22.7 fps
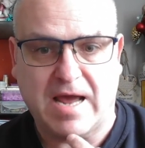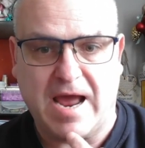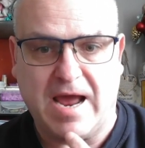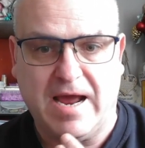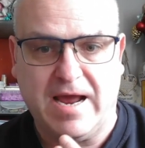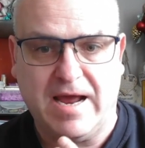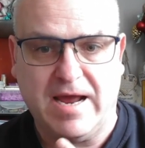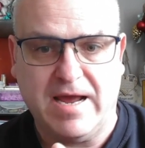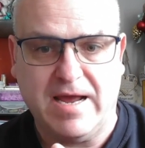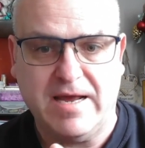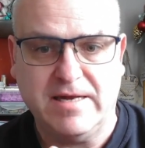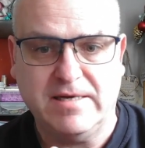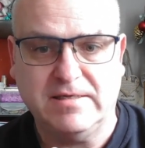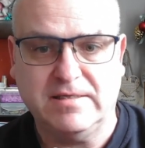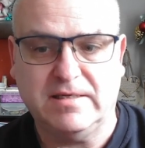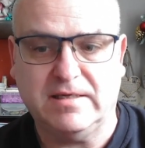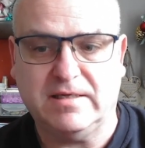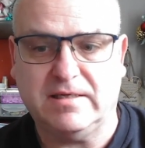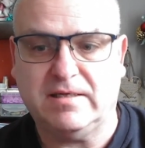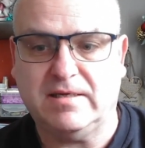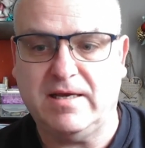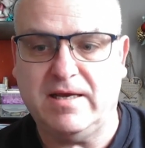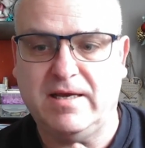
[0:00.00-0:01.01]
and
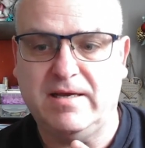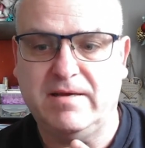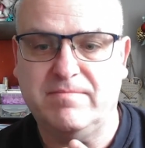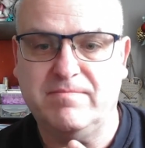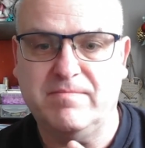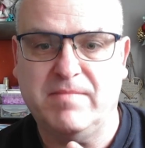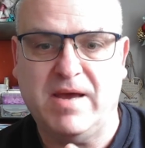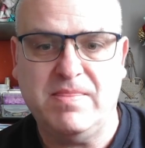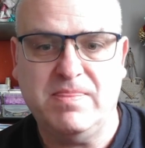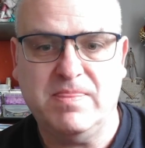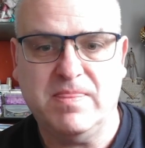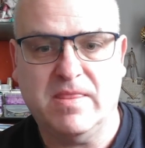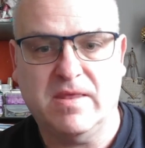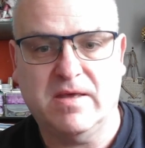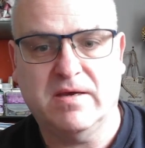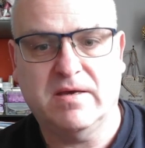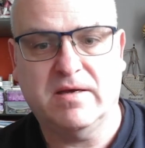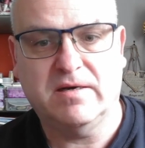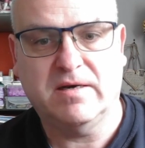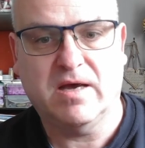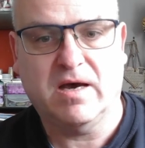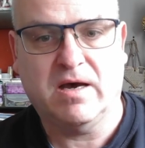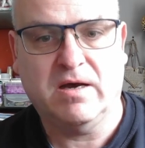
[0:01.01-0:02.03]
it meant that
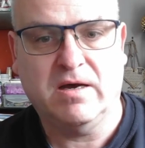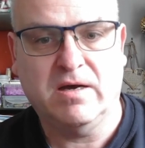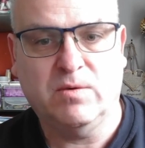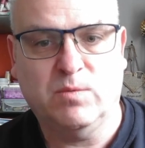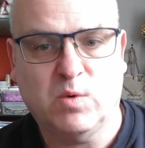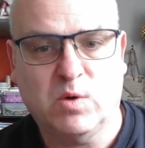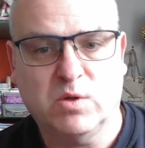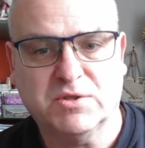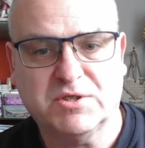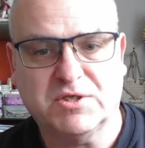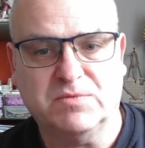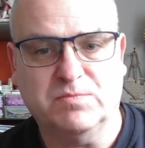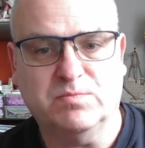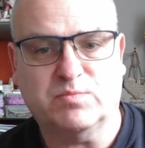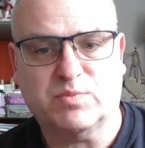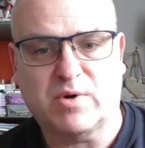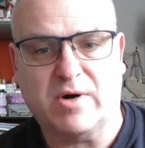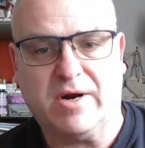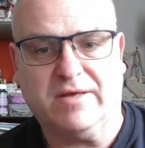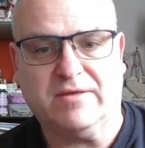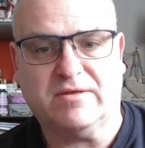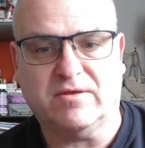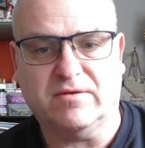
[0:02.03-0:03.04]
I wasn't
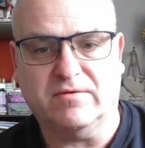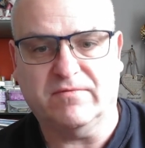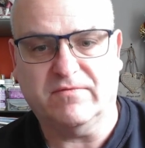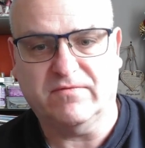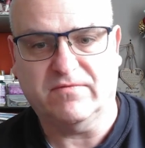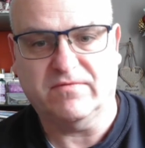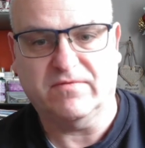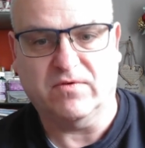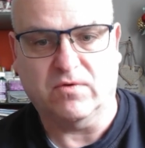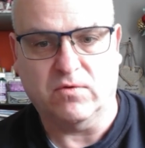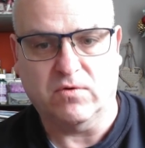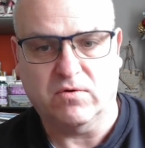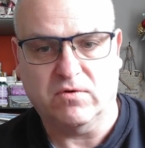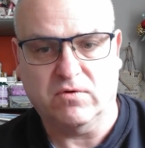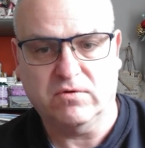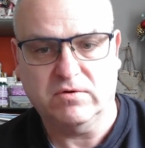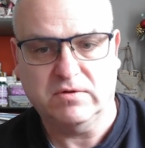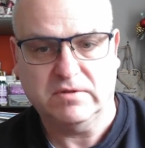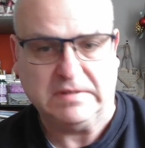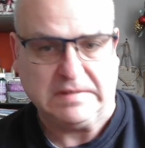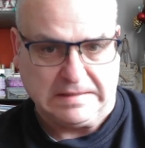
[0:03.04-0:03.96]
present for